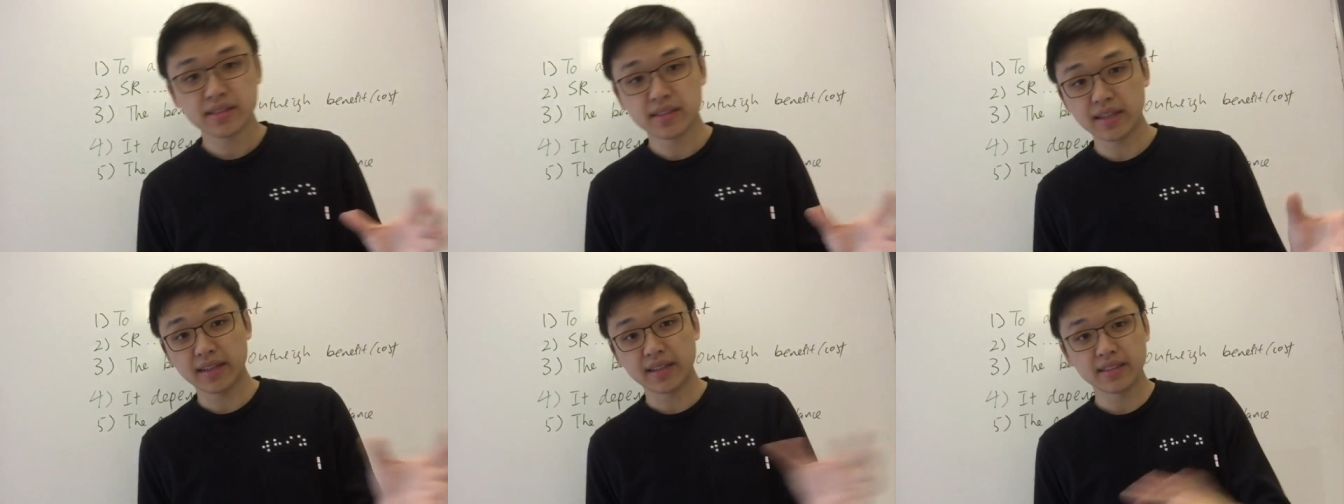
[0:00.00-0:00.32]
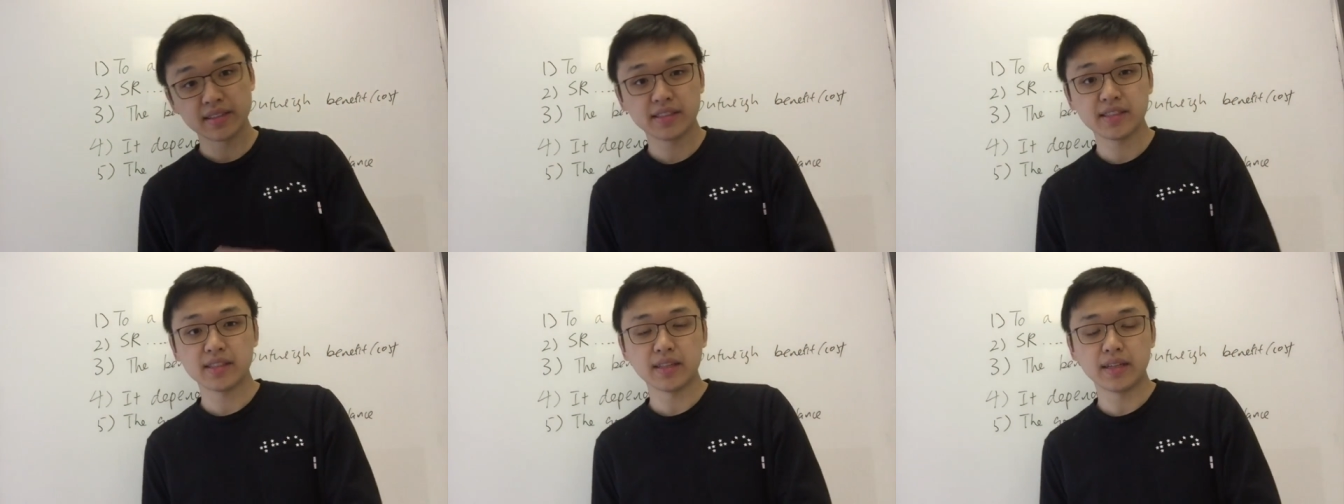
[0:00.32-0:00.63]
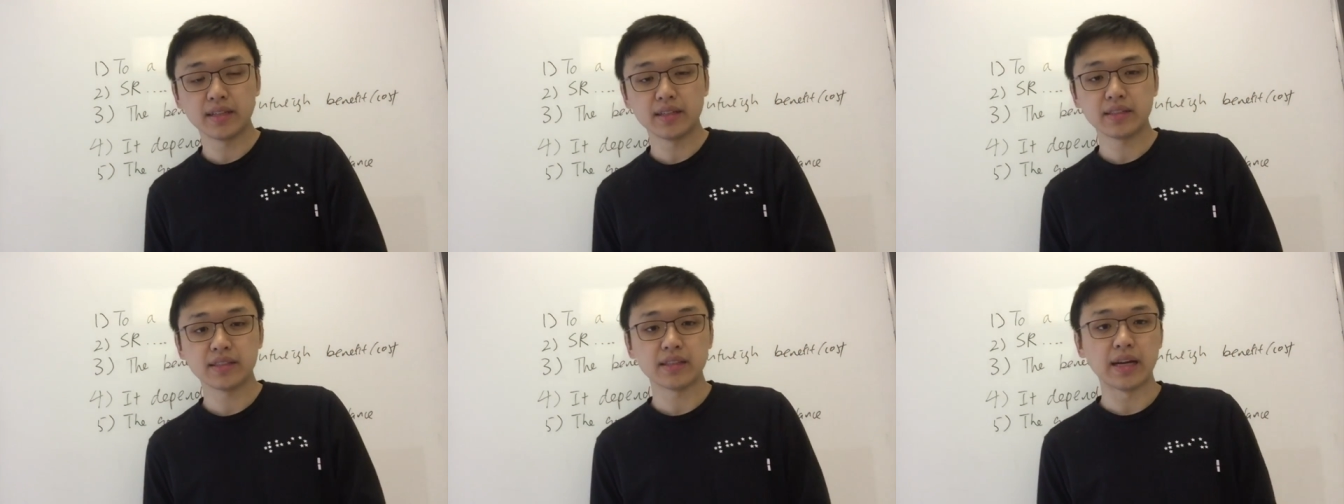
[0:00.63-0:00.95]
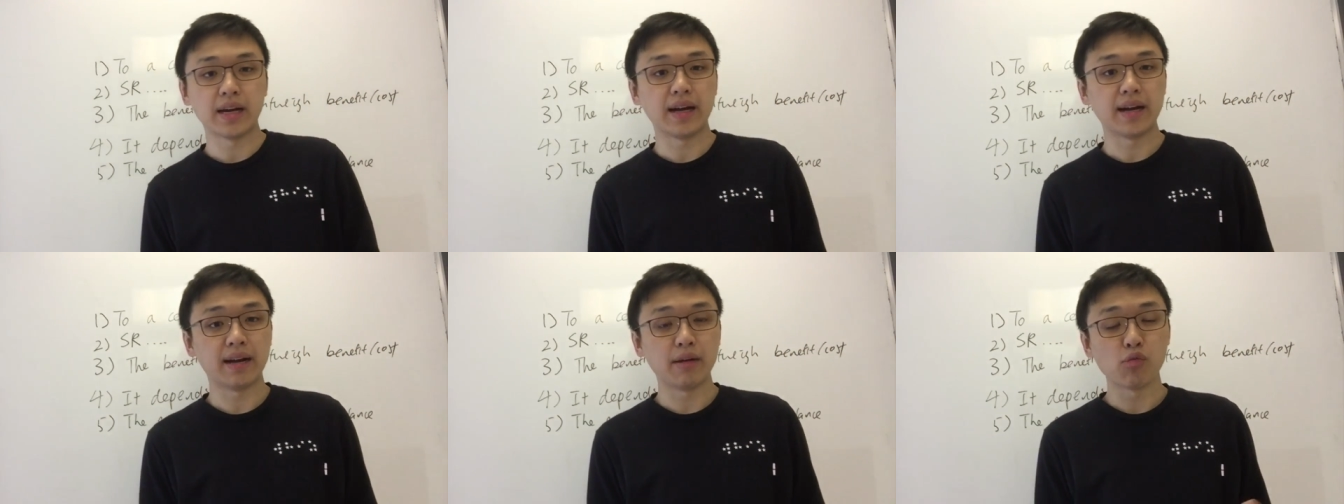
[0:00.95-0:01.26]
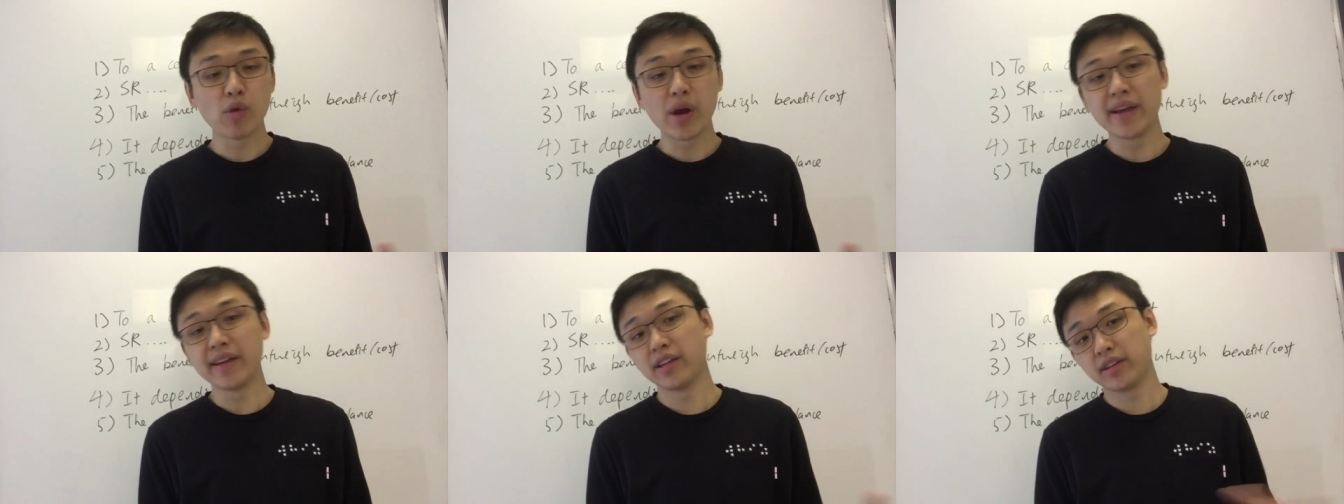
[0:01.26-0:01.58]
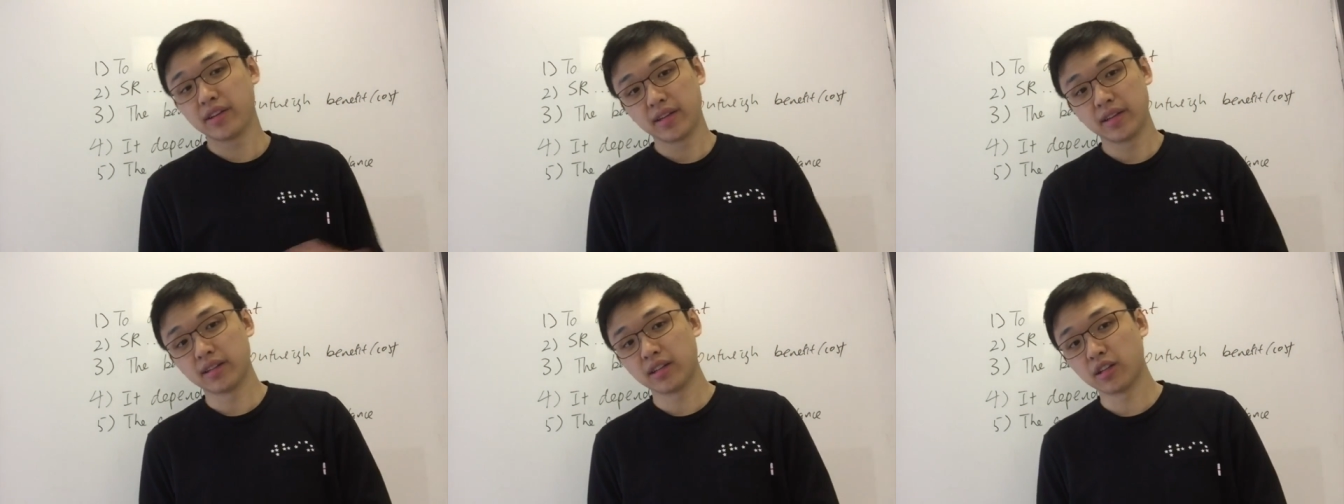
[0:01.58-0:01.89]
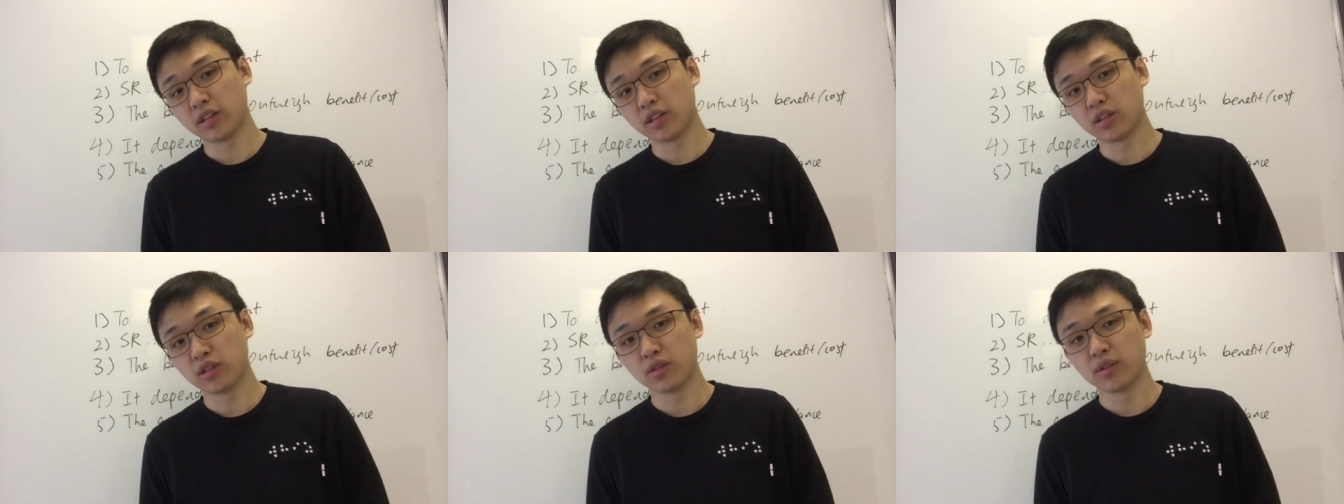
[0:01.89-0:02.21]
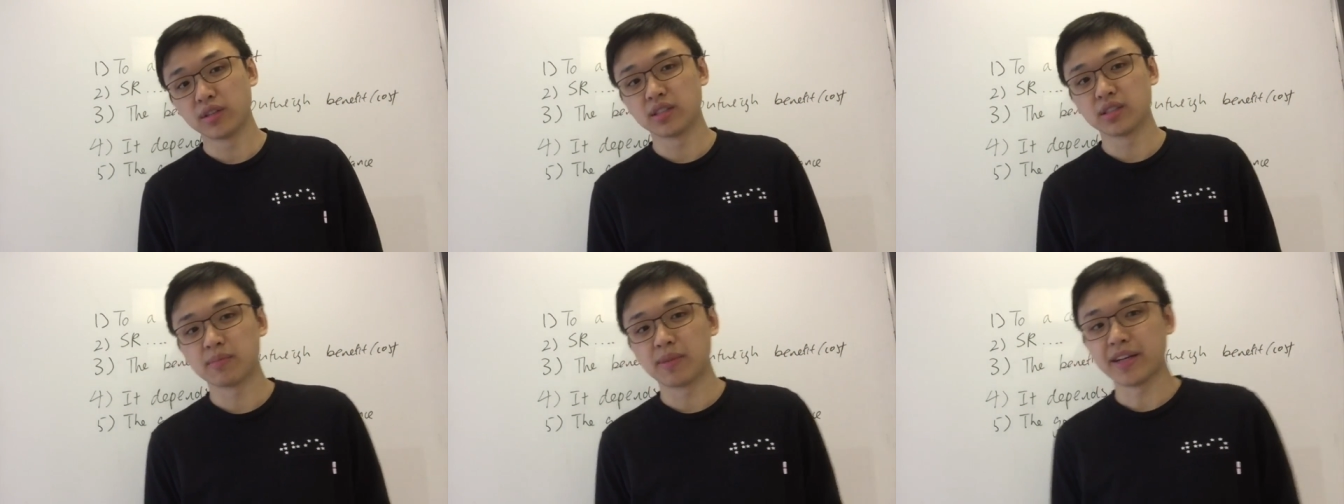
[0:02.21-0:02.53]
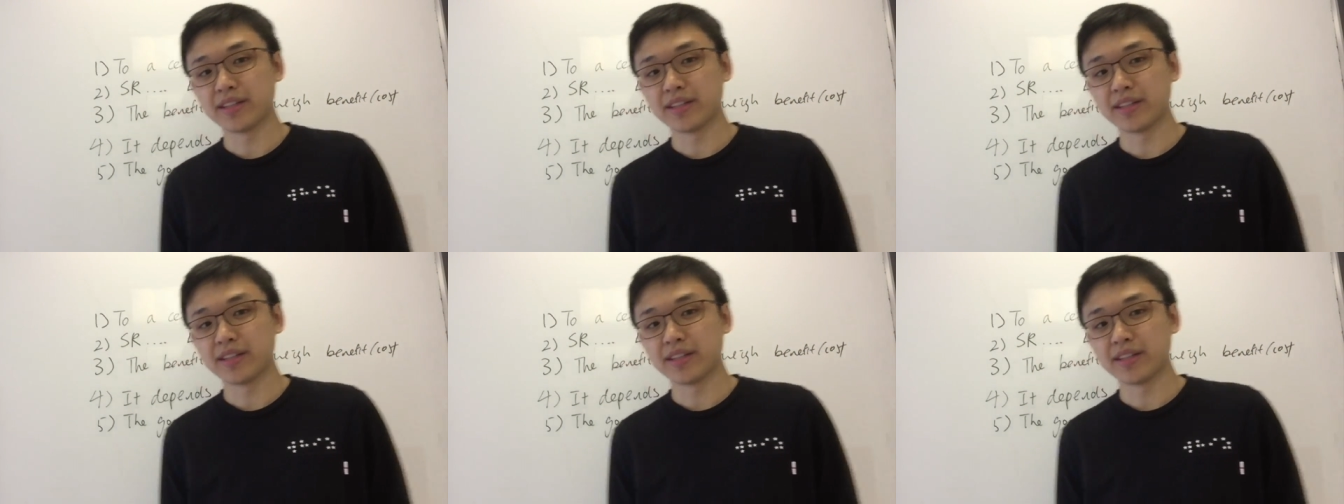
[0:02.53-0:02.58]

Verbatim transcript: second sense, uh, way you can conclude is